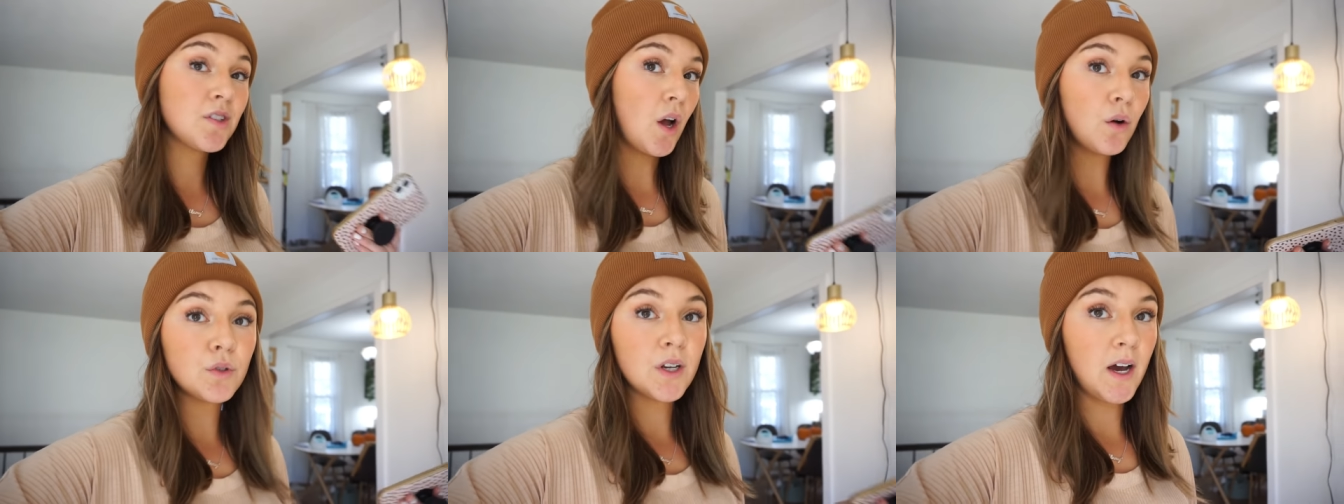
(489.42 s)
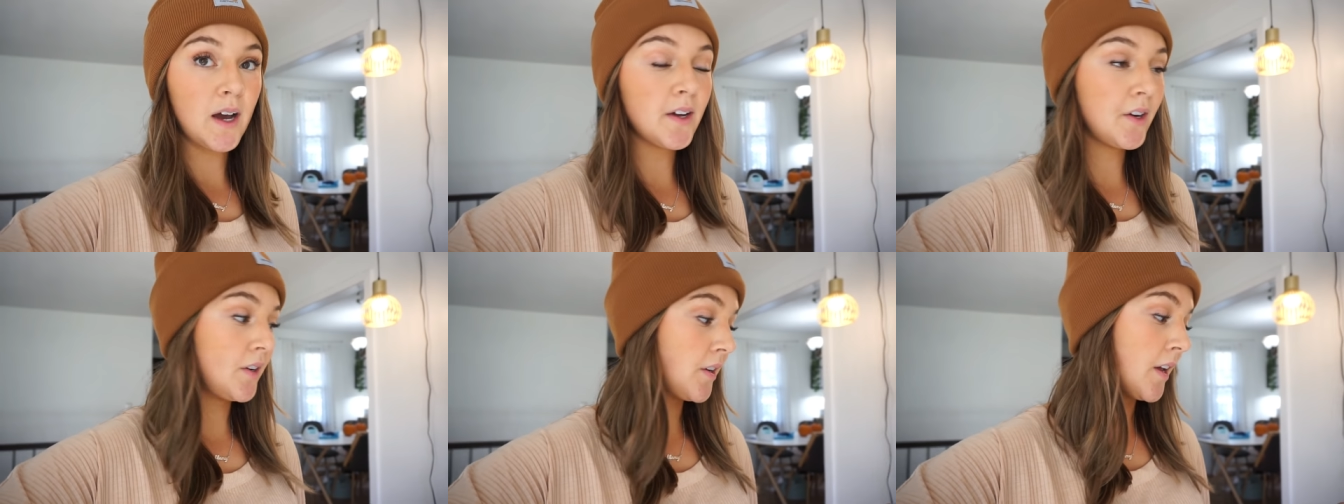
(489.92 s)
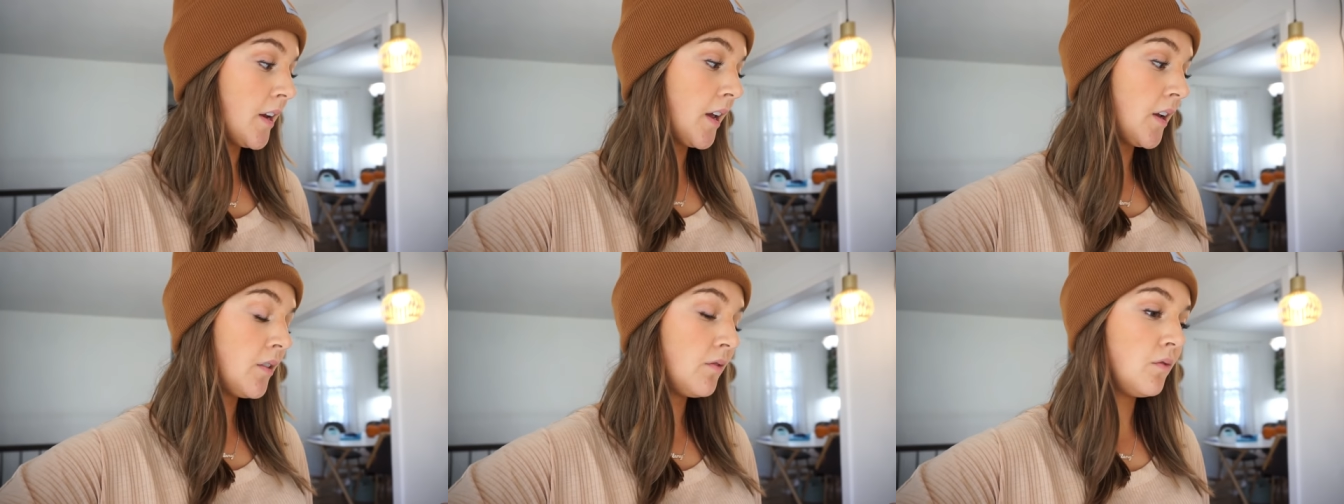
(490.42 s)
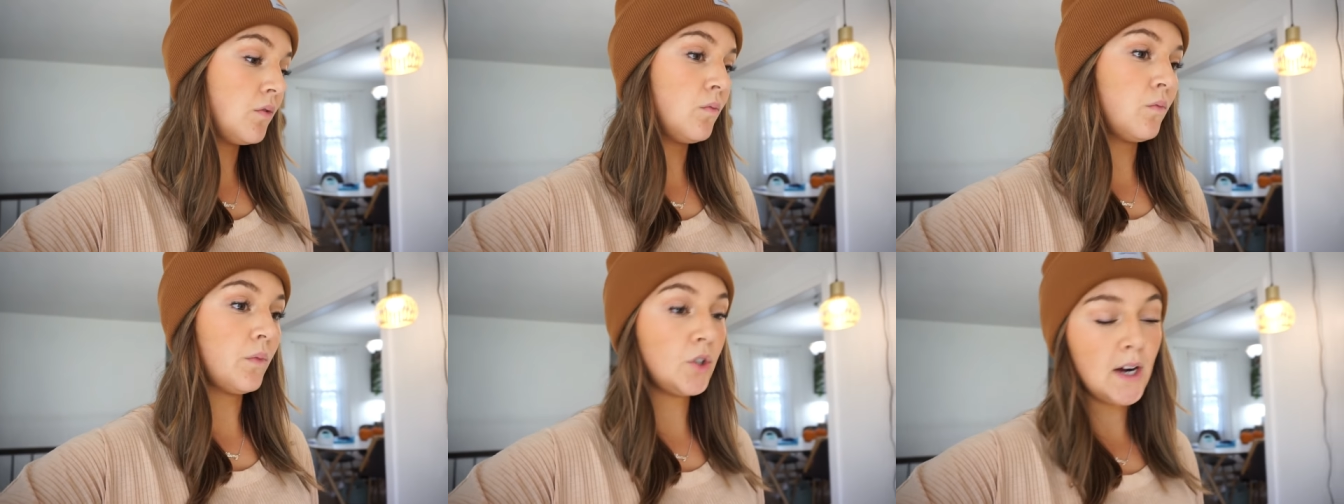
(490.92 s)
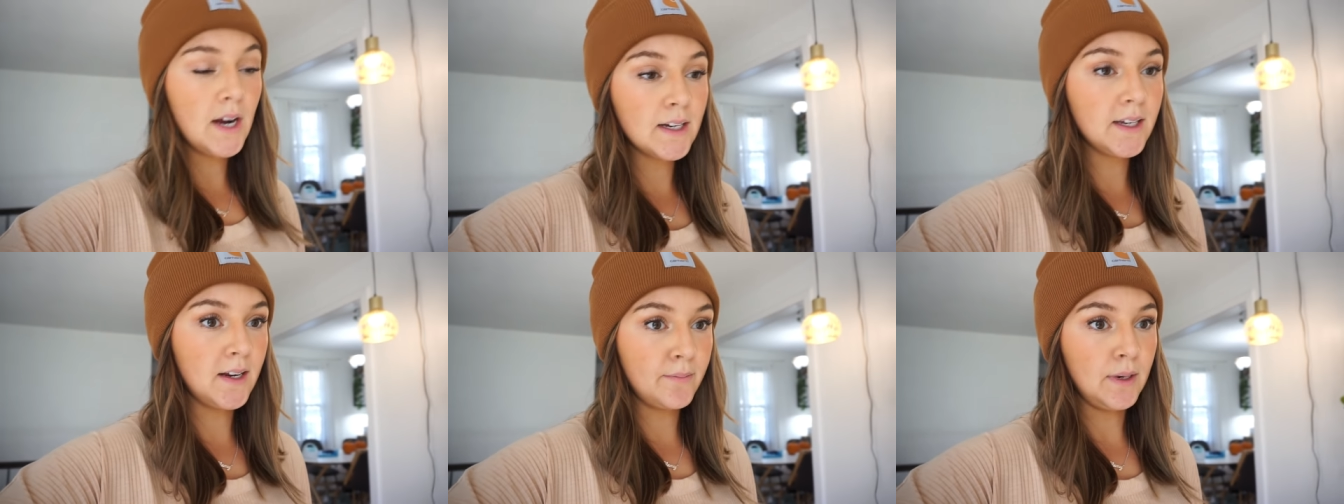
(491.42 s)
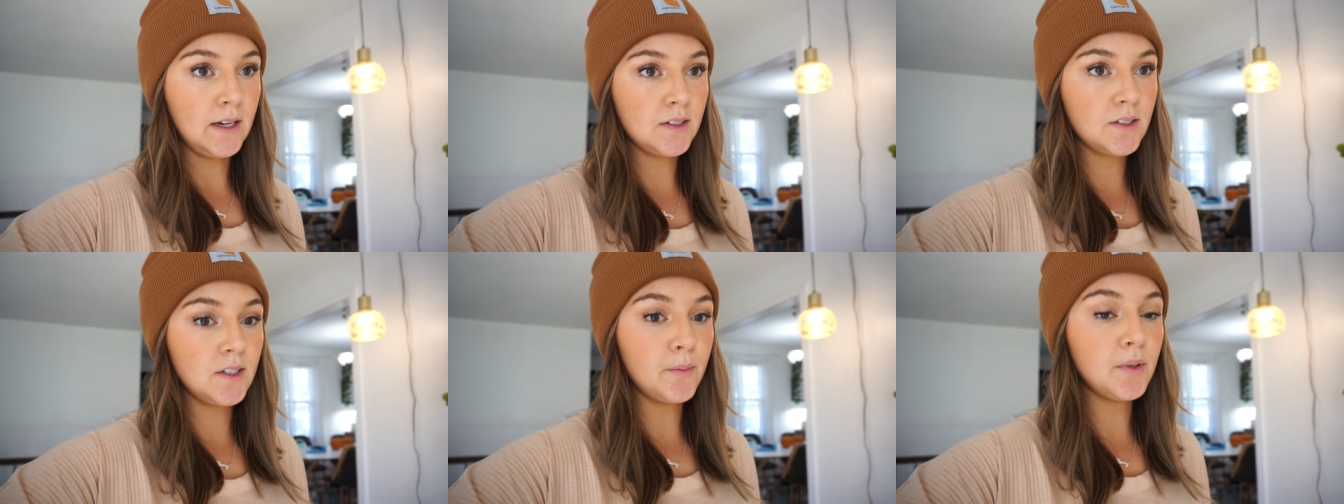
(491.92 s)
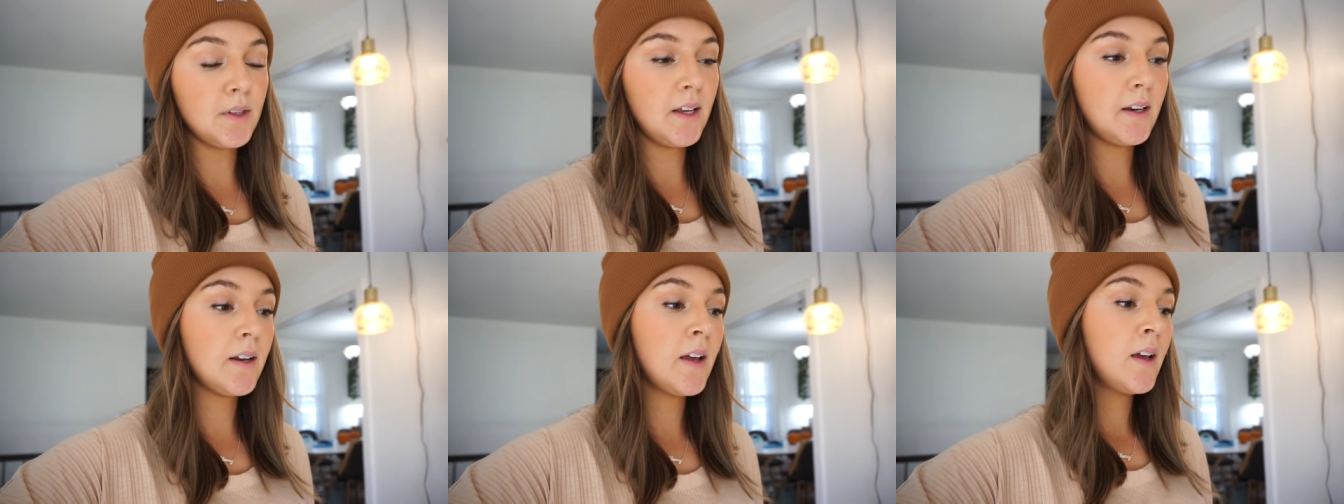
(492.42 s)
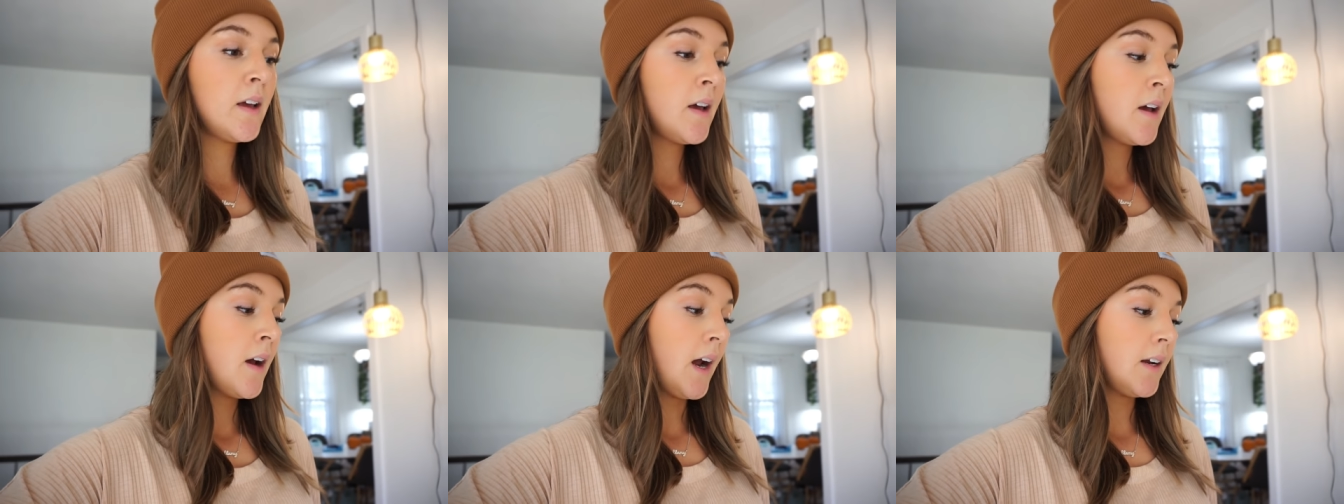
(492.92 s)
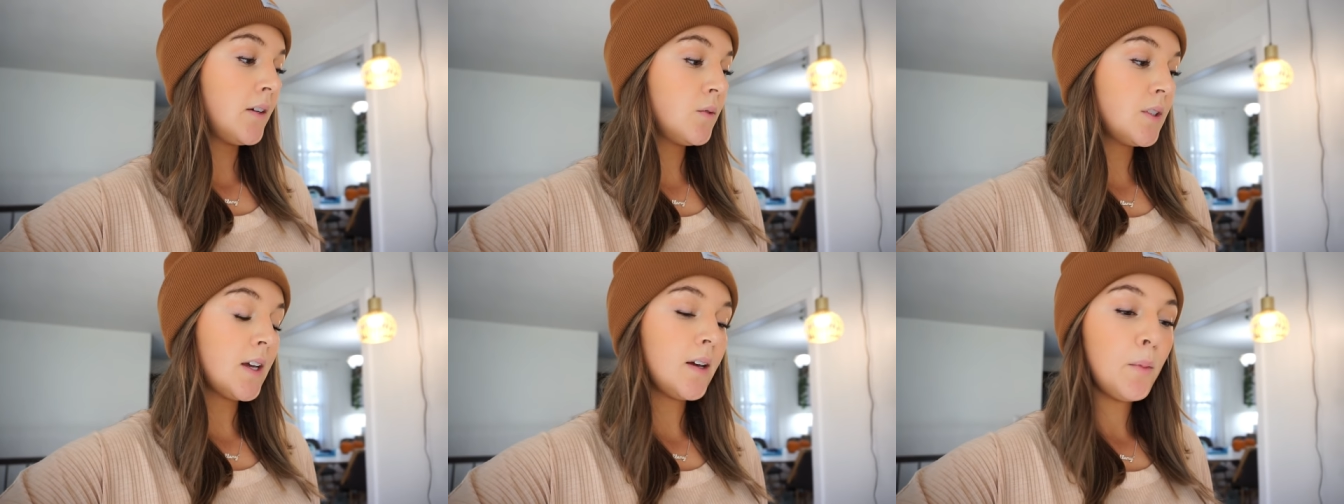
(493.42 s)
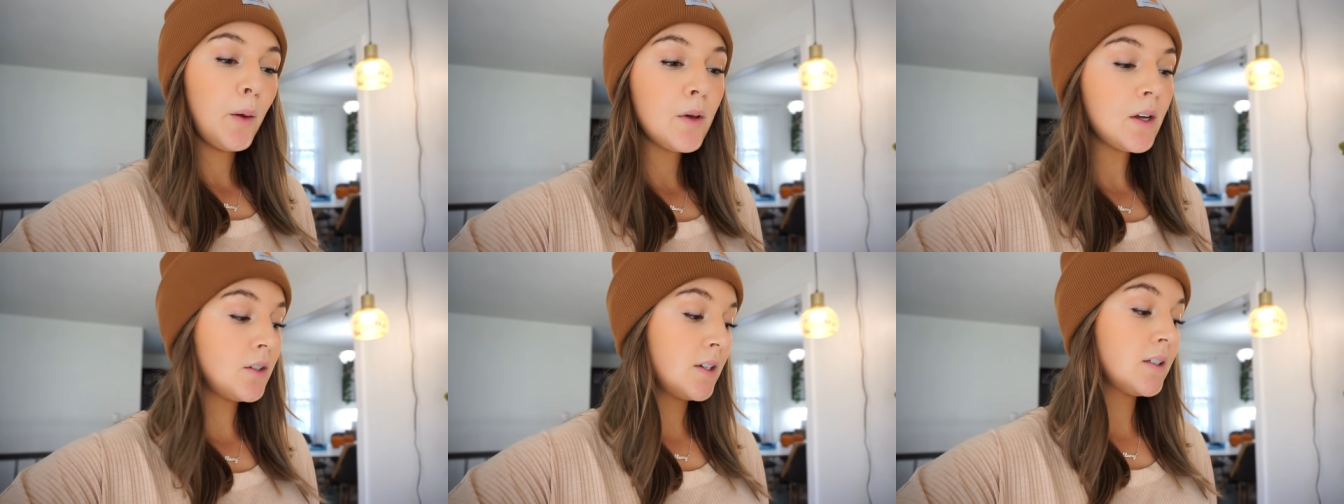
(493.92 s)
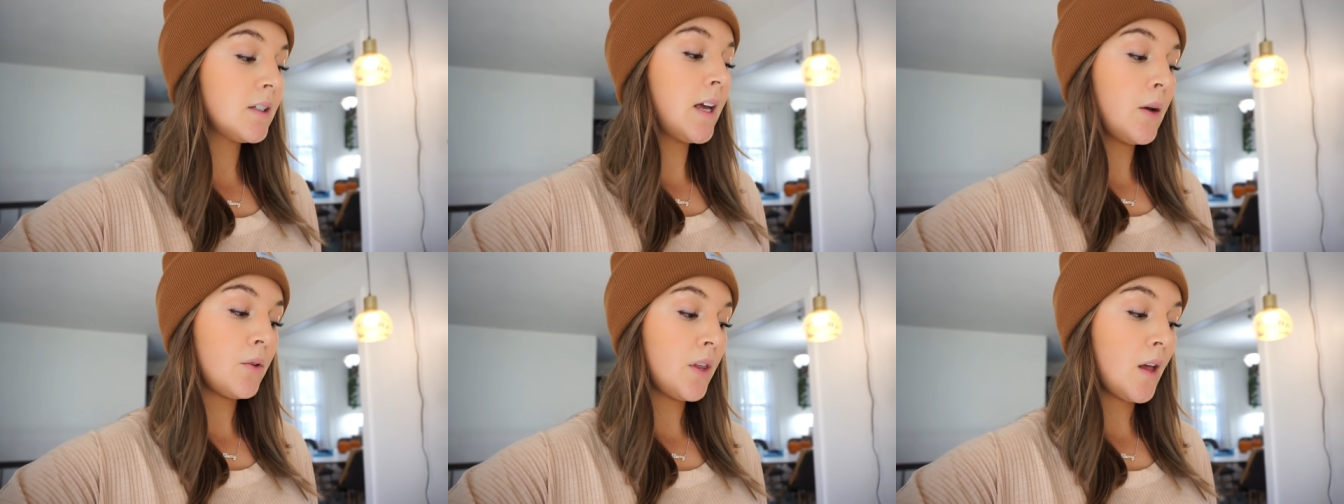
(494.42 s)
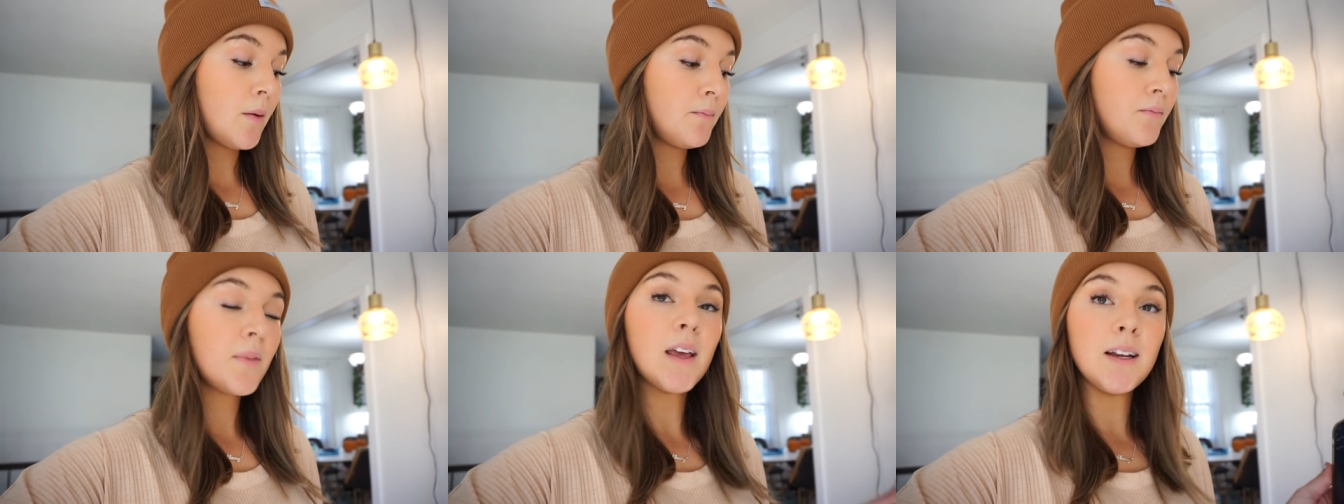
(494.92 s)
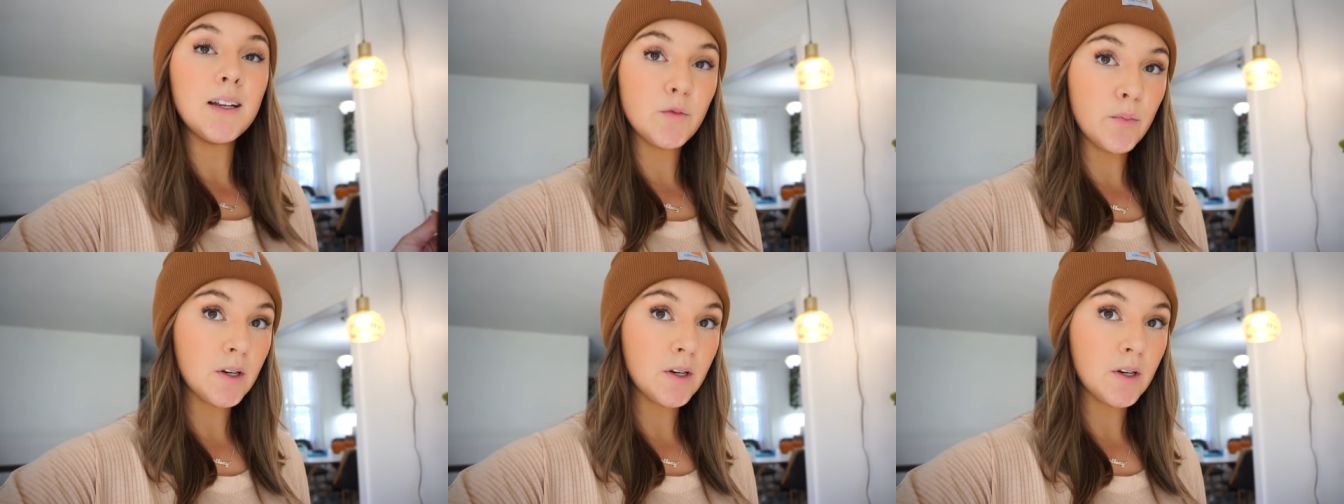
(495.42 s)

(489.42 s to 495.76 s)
so tired and I tried to get him back to sleep. But then I was like, maybe I'll just lay with him. And he's been